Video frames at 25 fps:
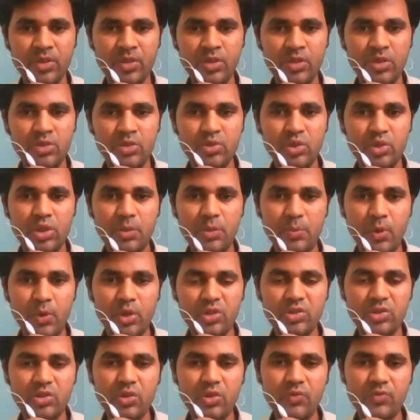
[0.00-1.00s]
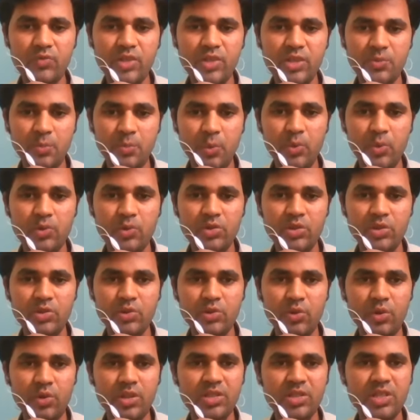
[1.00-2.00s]
So the production of the spores is
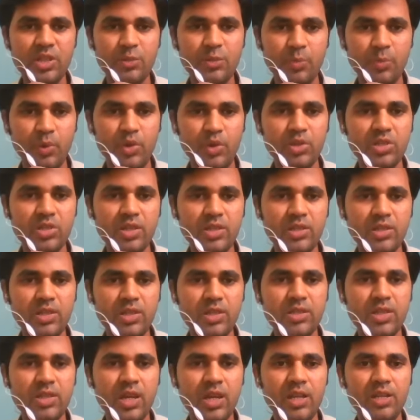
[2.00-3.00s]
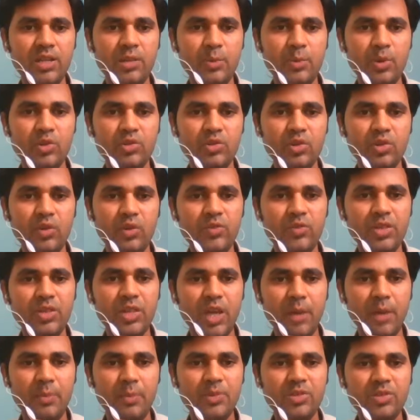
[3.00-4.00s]
known as the sporogenesis, and the production of the
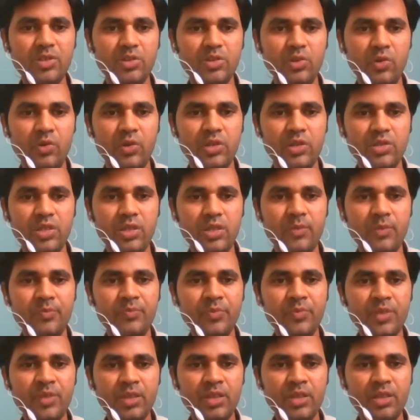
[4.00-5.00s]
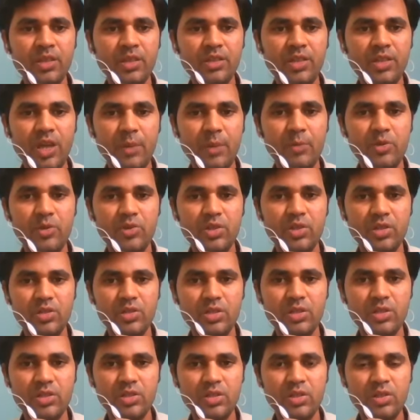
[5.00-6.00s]
gametes is known as the
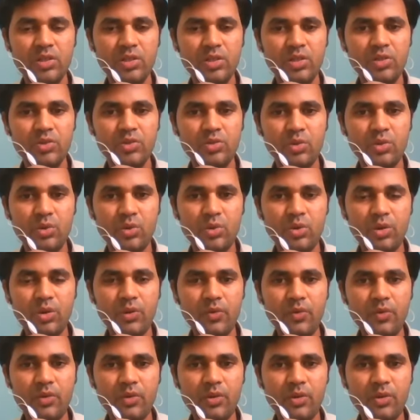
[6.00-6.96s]
gametogenesis. So